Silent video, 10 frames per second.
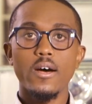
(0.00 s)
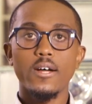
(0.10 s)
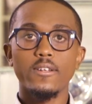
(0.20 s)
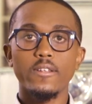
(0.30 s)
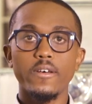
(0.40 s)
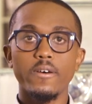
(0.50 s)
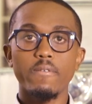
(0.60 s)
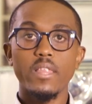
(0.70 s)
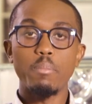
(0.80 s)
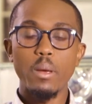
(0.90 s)
and
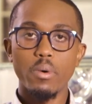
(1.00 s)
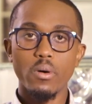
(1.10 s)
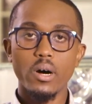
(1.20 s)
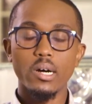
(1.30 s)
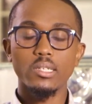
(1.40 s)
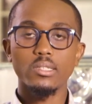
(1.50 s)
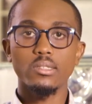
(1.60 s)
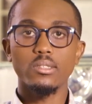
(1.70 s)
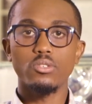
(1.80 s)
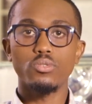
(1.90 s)
the paperwork
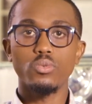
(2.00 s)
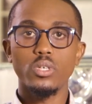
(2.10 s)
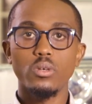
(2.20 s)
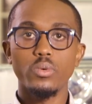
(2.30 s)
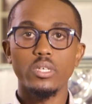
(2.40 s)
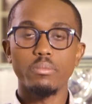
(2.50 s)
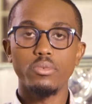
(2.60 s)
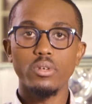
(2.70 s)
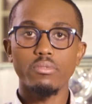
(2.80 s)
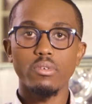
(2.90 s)
that we keep
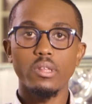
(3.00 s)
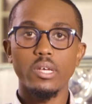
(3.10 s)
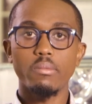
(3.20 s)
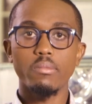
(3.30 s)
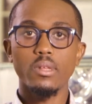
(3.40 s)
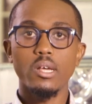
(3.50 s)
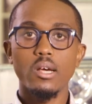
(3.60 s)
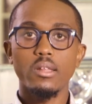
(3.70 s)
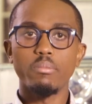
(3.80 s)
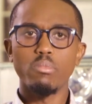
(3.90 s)
doing for them,
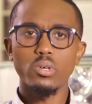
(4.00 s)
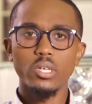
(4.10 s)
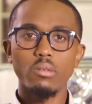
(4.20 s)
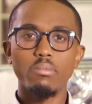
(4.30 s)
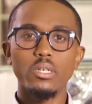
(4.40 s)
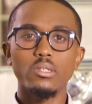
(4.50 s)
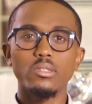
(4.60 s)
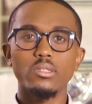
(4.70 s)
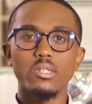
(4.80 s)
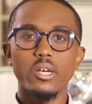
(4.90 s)
the
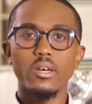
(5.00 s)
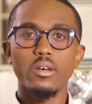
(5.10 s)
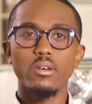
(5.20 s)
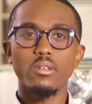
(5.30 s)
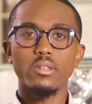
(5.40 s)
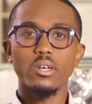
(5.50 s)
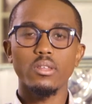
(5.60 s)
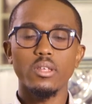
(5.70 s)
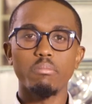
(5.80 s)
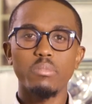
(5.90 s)
bookkeepings,
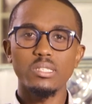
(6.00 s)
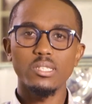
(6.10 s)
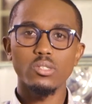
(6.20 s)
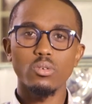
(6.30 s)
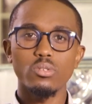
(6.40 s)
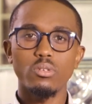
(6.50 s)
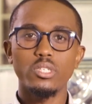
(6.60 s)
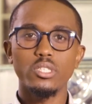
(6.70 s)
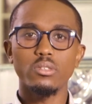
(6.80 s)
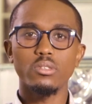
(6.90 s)
the business
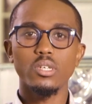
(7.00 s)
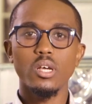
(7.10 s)
consultations.